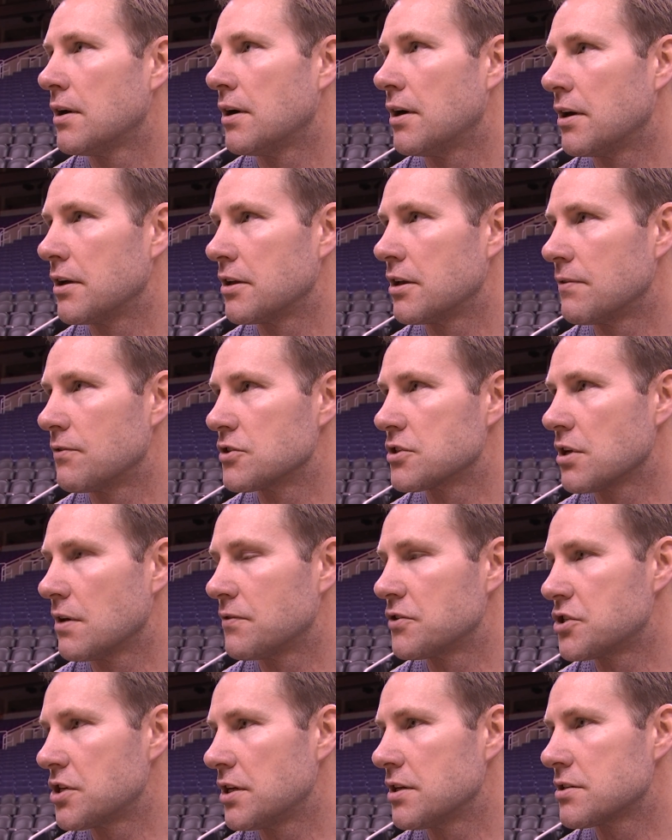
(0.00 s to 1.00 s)
you give
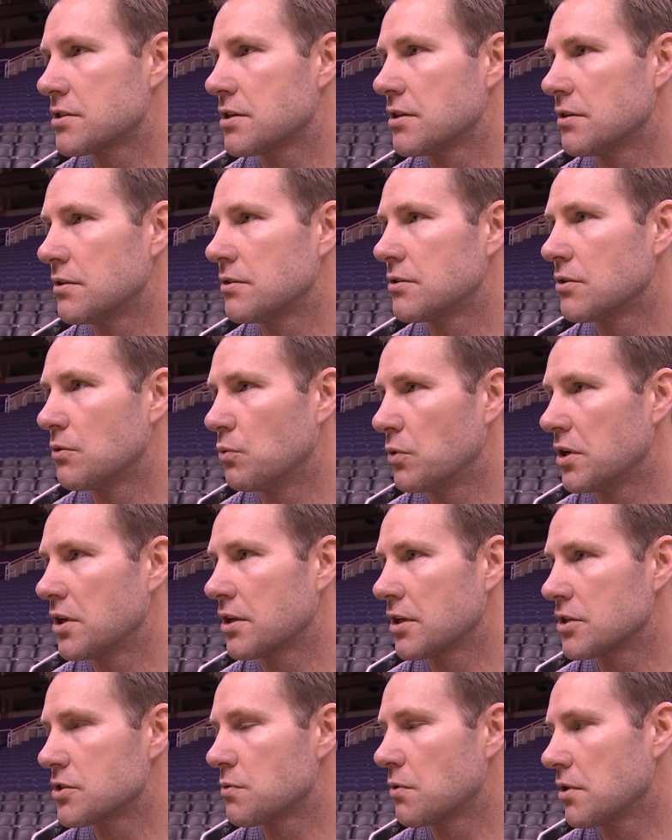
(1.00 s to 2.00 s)
yourself a chance to
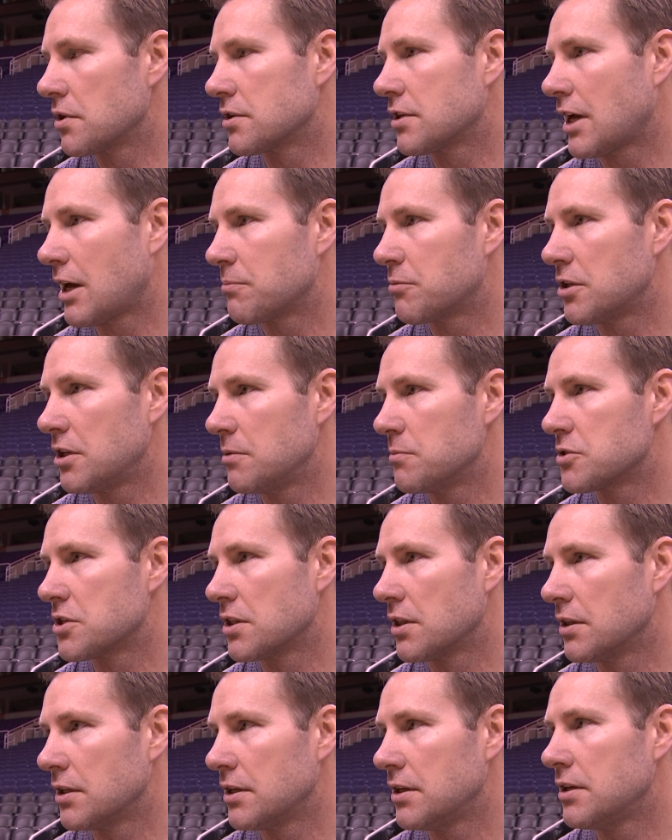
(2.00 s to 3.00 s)
win against one of the top teams
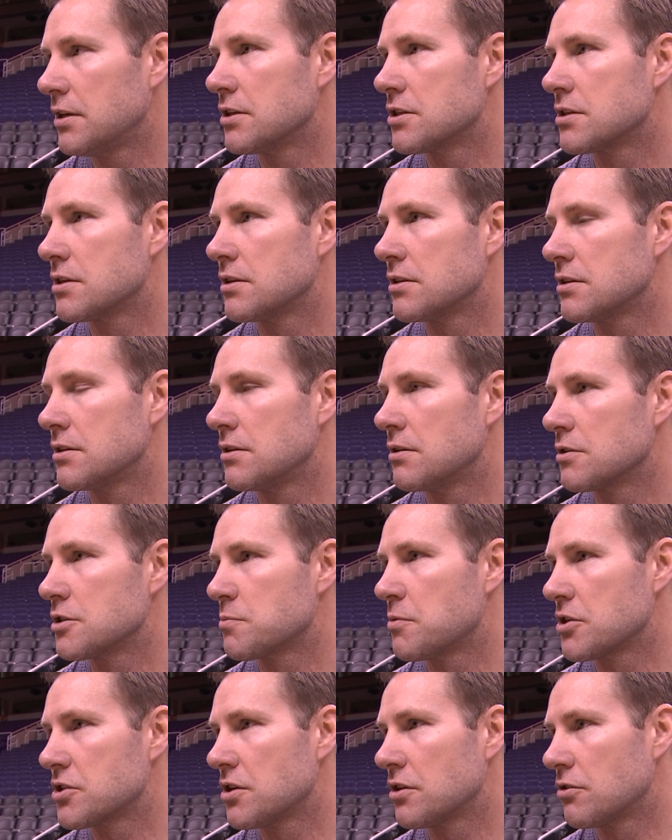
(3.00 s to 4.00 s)
in the league,
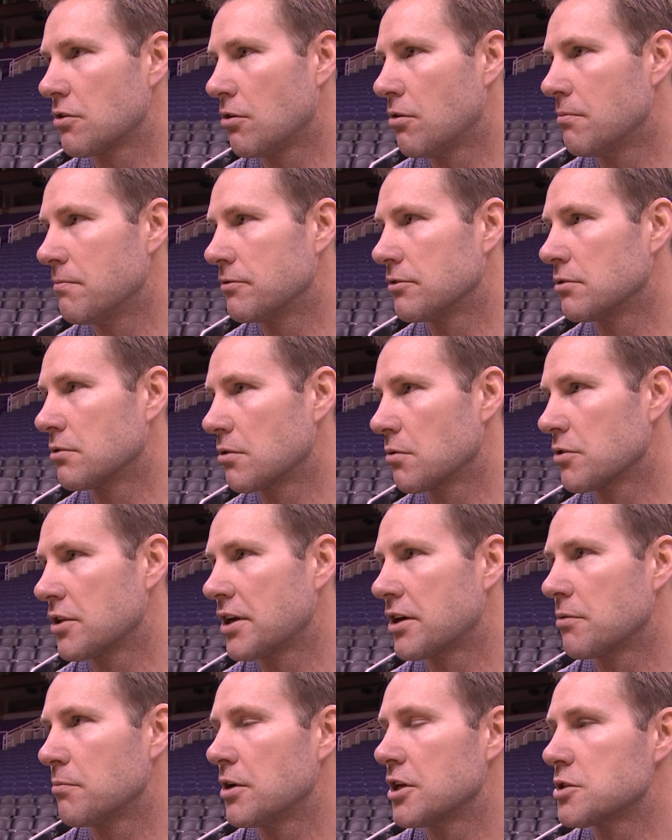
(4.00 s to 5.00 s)
especially on their home floor
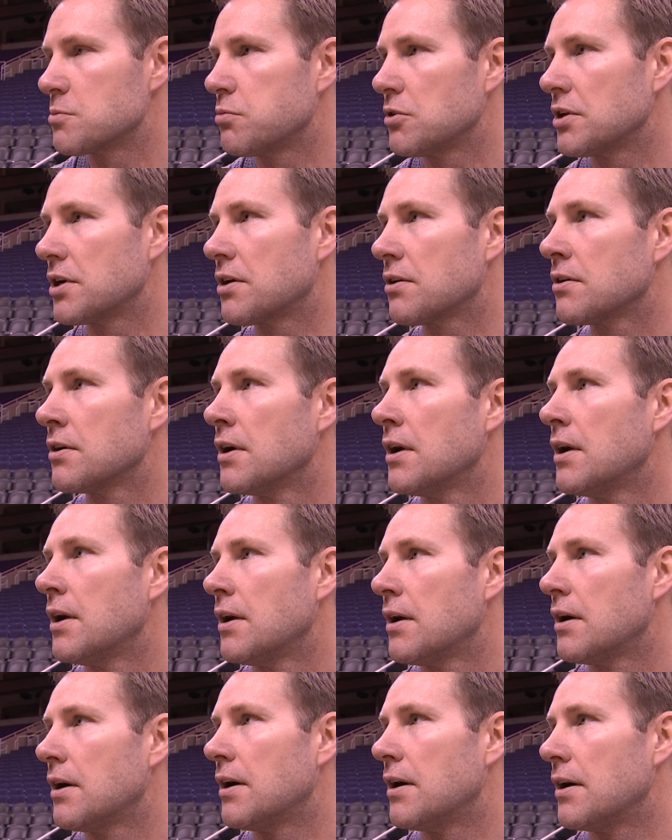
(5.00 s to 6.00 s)
without your best player.
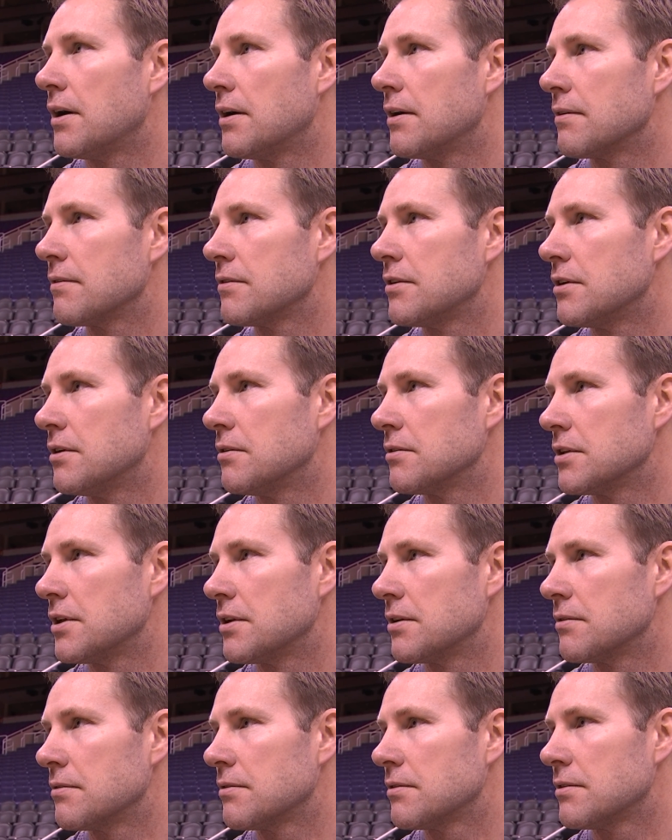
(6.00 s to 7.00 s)
And
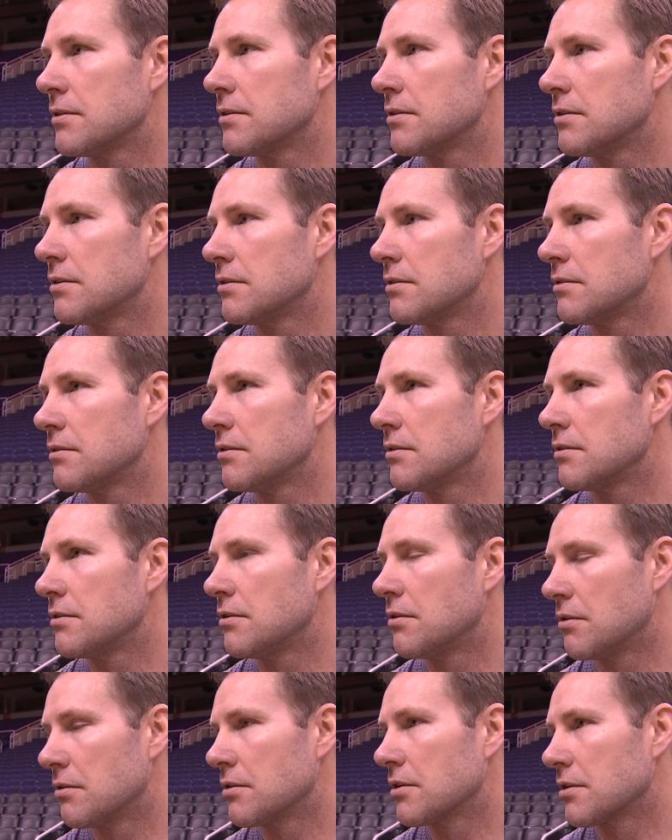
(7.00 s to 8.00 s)
then
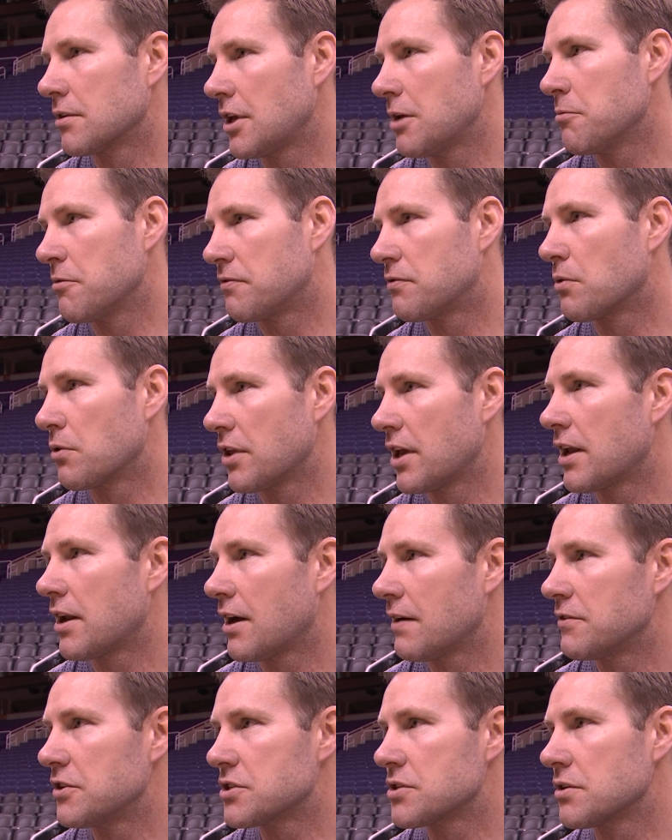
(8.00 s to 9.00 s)
the game before that,
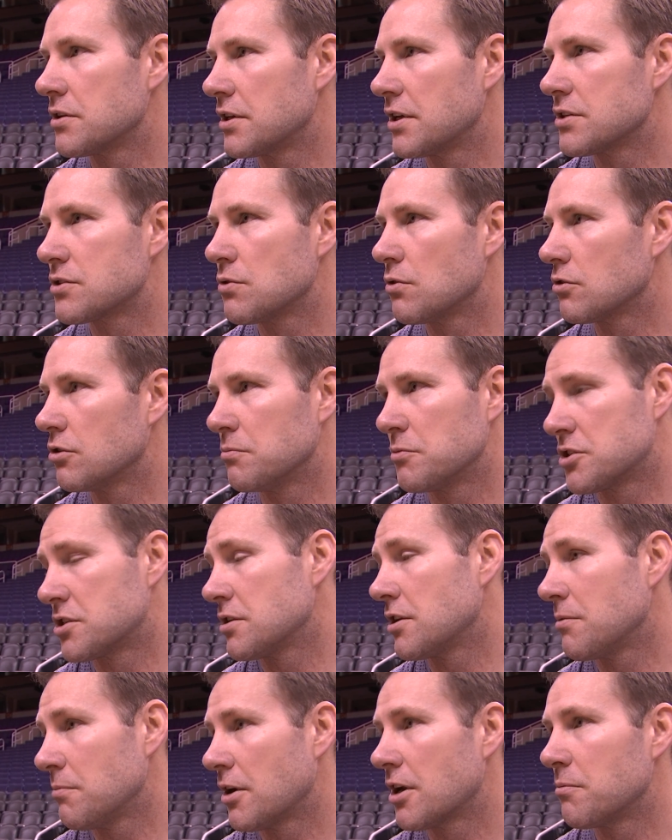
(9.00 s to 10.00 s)
obviously against Oklahoma
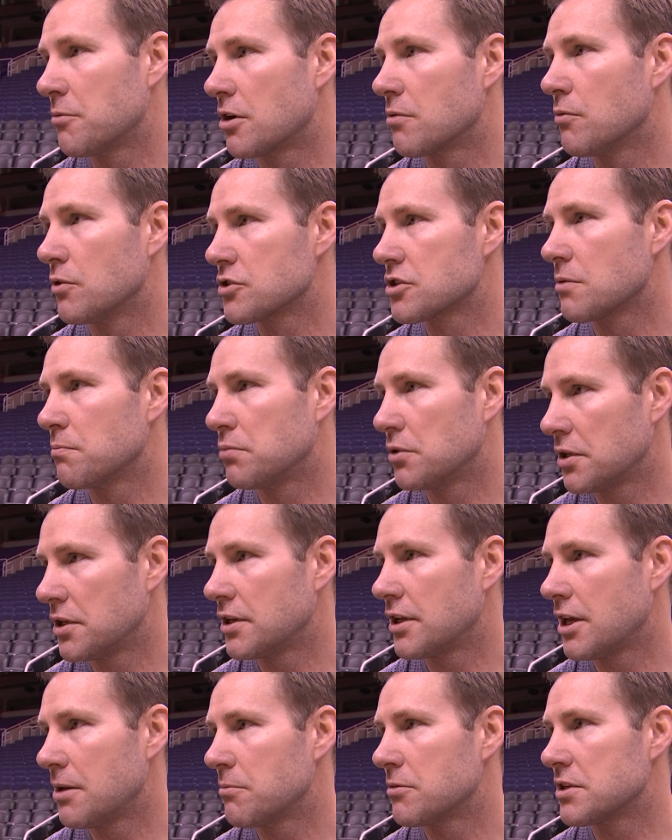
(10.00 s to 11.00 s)
City, might have been our most
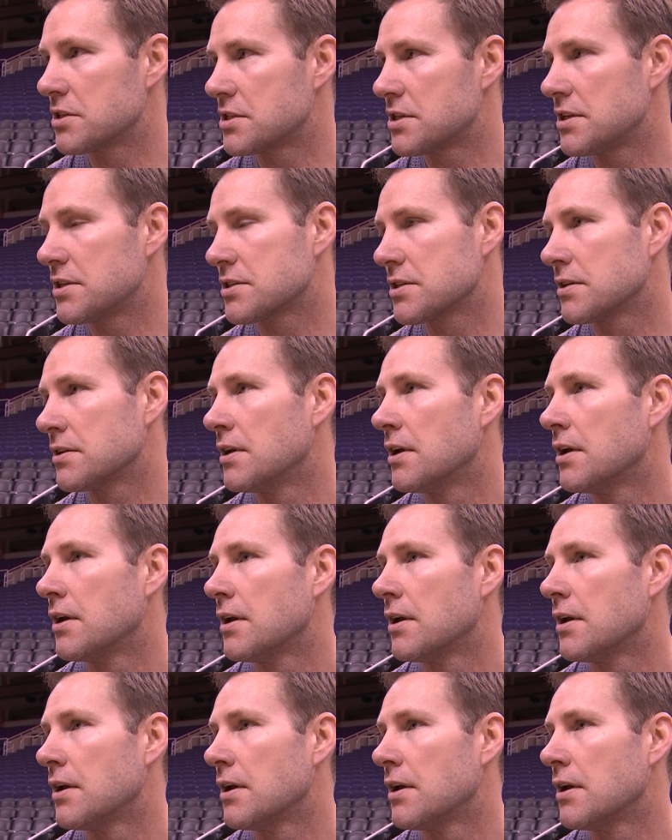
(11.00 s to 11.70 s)
complete game of the season.